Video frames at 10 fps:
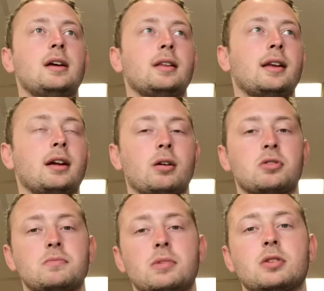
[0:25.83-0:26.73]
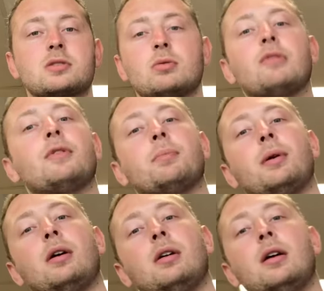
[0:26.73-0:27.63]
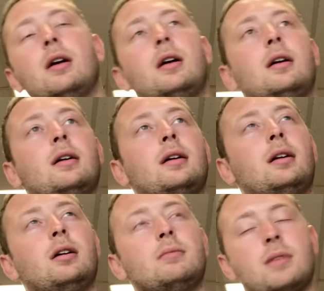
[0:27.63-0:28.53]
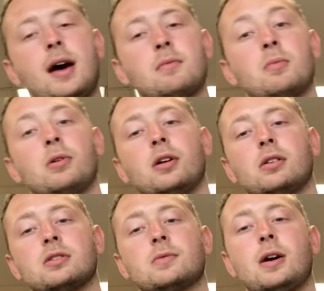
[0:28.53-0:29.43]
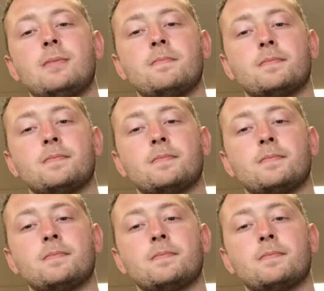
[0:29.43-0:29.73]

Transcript: and then I coach middle school football at Memorial as well.